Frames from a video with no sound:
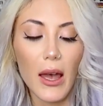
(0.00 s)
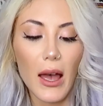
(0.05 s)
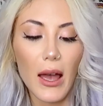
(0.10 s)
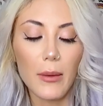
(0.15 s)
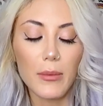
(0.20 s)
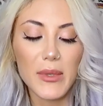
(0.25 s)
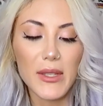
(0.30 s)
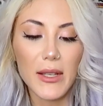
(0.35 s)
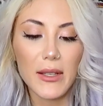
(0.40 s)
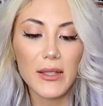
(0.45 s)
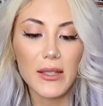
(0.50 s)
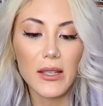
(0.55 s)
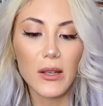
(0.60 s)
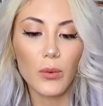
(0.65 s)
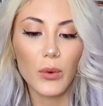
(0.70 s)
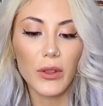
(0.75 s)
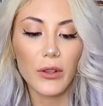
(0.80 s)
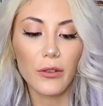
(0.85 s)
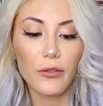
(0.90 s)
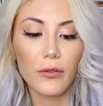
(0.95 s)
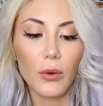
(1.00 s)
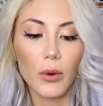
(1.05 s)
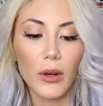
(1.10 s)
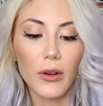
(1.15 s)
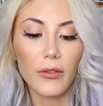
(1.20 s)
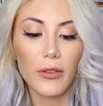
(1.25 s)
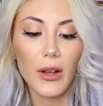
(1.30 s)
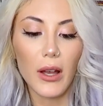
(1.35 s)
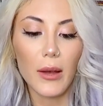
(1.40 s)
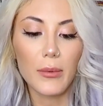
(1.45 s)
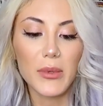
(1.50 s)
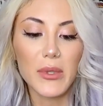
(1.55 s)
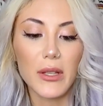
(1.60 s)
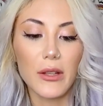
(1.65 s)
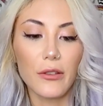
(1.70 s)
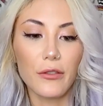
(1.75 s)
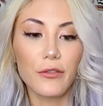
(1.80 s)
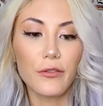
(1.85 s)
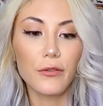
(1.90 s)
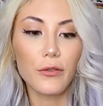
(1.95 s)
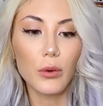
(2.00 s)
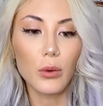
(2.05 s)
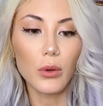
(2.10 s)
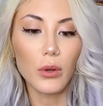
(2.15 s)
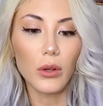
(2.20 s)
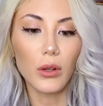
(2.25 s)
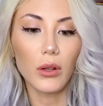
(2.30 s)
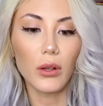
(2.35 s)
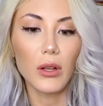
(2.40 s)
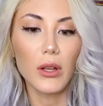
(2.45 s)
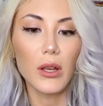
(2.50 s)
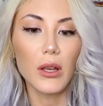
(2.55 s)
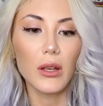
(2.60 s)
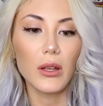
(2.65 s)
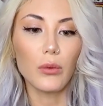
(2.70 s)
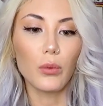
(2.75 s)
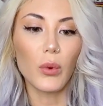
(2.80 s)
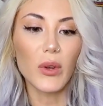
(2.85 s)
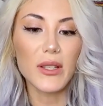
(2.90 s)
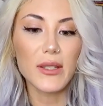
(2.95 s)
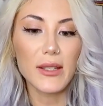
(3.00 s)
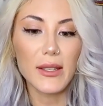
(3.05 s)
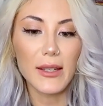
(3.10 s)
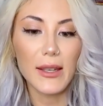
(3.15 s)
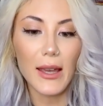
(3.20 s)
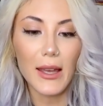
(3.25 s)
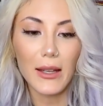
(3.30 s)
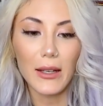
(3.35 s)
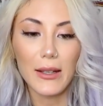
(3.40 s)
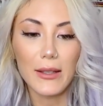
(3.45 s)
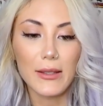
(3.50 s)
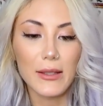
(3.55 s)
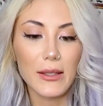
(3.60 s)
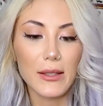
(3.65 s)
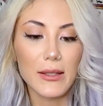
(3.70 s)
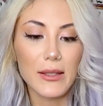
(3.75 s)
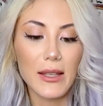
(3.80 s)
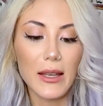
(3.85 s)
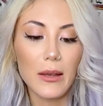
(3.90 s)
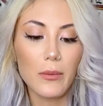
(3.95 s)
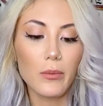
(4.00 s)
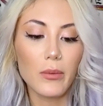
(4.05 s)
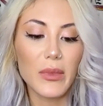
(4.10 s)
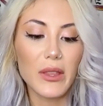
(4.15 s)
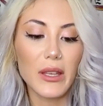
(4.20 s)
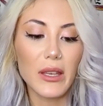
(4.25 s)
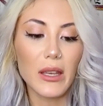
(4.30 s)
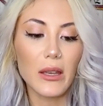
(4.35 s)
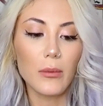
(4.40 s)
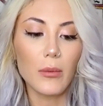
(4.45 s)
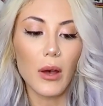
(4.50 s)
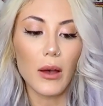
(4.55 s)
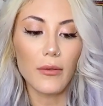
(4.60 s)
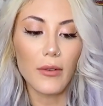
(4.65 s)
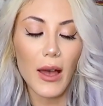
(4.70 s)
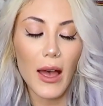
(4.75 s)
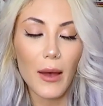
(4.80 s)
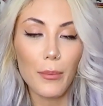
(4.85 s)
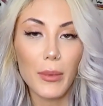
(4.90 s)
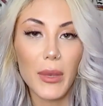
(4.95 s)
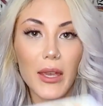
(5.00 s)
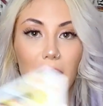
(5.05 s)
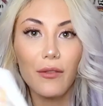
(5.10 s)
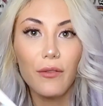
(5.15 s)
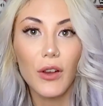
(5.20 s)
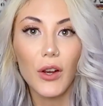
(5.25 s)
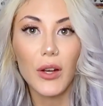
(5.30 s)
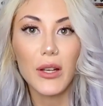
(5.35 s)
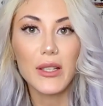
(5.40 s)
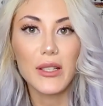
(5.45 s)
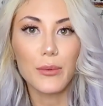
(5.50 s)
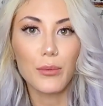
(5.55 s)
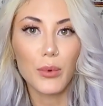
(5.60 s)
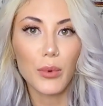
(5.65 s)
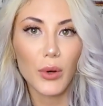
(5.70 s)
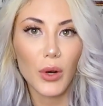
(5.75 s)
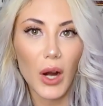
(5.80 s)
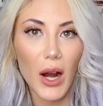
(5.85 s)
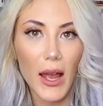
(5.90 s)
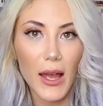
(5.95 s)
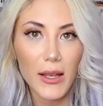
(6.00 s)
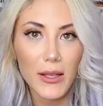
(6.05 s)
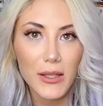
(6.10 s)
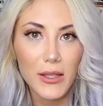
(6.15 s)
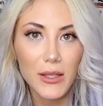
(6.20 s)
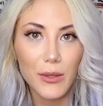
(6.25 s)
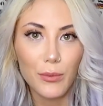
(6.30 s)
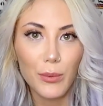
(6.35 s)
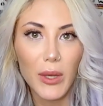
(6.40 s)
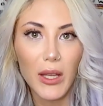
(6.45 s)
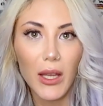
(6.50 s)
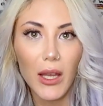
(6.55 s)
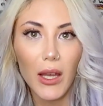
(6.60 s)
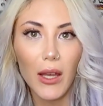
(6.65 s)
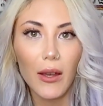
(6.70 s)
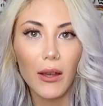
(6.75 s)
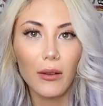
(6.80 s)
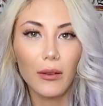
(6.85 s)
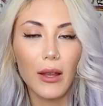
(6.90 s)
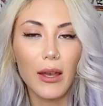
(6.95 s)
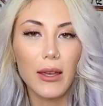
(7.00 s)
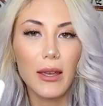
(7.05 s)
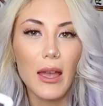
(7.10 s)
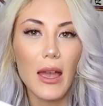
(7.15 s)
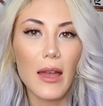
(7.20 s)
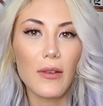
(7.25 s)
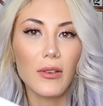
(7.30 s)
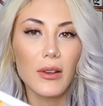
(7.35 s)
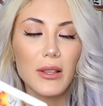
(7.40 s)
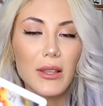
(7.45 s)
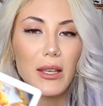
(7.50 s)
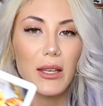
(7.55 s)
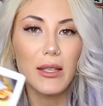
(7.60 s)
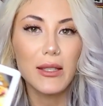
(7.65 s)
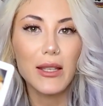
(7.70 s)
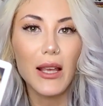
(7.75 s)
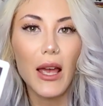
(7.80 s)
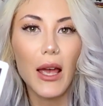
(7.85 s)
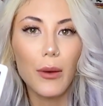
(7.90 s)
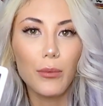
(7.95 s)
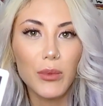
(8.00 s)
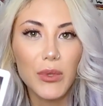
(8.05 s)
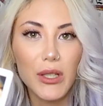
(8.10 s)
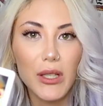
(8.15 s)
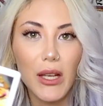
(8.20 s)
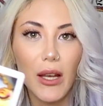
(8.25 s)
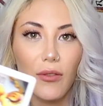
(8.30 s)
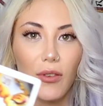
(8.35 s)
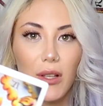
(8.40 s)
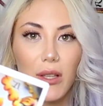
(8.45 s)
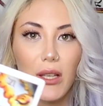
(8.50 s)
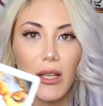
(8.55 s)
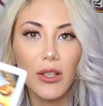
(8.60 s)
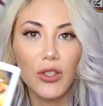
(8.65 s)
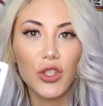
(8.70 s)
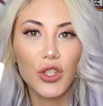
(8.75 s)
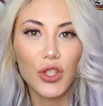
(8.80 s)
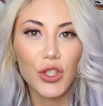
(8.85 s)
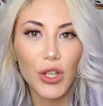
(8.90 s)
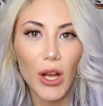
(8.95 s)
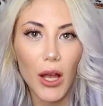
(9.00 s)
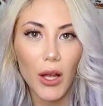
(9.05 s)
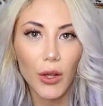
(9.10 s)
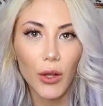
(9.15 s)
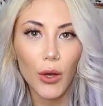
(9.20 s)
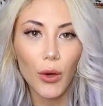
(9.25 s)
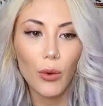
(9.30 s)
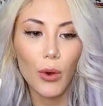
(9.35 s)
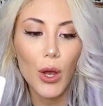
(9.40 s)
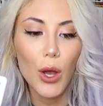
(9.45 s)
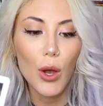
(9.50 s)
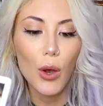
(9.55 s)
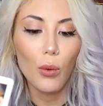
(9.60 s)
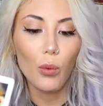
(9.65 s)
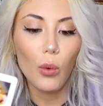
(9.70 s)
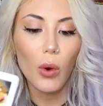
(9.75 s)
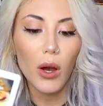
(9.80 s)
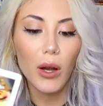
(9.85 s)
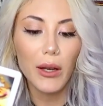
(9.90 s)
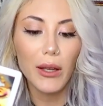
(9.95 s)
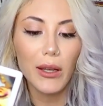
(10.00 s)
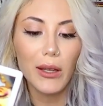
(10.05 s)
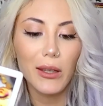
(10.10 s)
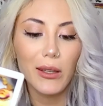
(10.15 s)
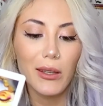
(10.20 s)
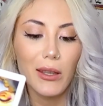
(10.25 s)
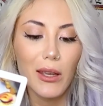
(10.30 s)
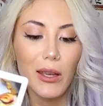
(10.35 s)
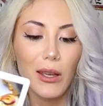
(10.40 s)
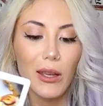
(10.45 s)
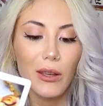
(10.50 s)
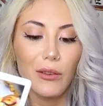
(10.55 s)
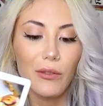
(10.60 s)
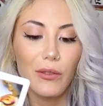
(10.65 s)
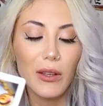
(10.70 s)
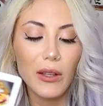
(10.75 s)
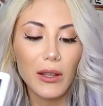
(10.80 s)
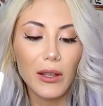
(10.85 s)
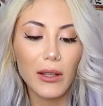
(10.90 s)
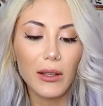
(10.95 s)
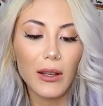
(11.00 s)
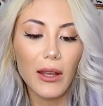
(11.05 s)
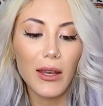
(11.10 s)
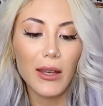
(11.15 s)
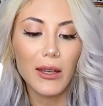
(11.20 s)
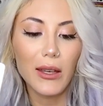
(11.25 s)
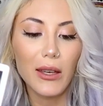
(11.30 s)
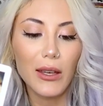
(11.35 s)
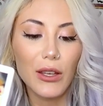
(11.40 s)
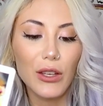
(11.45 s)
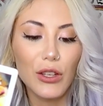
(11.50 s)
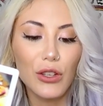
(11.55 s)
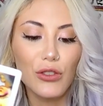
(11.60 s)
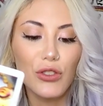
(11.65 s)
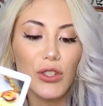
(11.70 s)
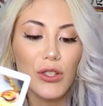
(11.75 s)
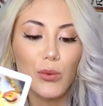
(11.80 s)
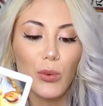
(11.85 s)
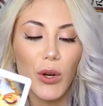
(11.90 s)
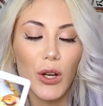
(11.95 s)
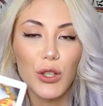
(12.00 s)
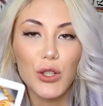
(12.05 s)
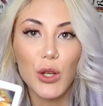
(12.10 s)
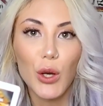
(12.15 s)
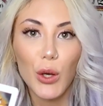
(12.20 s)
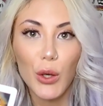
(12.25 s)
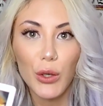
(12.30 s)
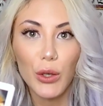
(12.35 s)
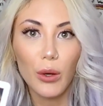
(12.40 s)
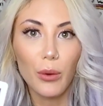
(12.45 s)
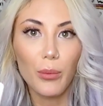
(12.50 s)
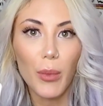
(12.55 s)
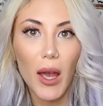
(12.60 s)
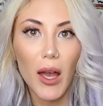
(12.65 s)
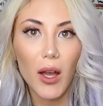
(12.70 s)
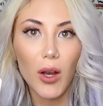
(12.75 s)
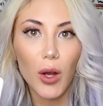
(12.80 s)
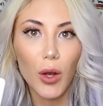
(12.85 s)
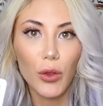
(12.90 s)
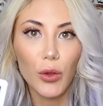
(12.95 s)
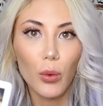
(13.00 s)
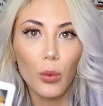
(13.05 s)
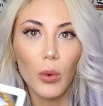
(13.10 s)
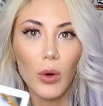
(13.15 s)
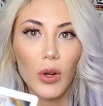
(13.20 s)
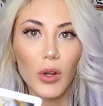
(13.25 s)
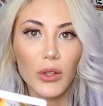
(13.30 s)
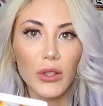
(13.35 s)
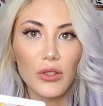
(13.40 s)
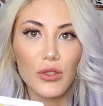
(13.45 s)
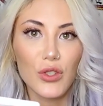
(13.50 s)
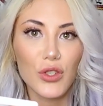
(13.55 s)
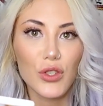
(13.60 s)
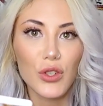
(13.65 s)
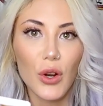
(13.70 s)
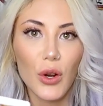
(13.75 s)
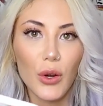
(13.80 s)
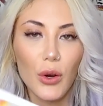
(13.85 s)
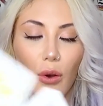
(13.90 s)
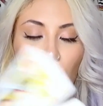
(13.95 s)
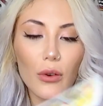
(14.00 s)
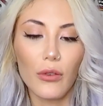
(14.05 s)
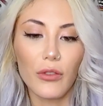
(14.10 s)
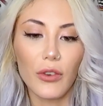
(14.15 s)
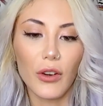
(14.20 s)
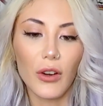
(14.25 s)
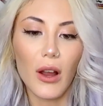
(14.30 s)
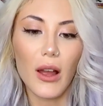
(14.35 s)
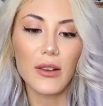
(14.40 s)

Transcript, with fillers: I'm sensing with the Four of Cups and the Fool, once again, it's the same theme of being very depressed, being like everything is empty, everything is shallow, wanting feeling like you just want to turn your back on the world and start over.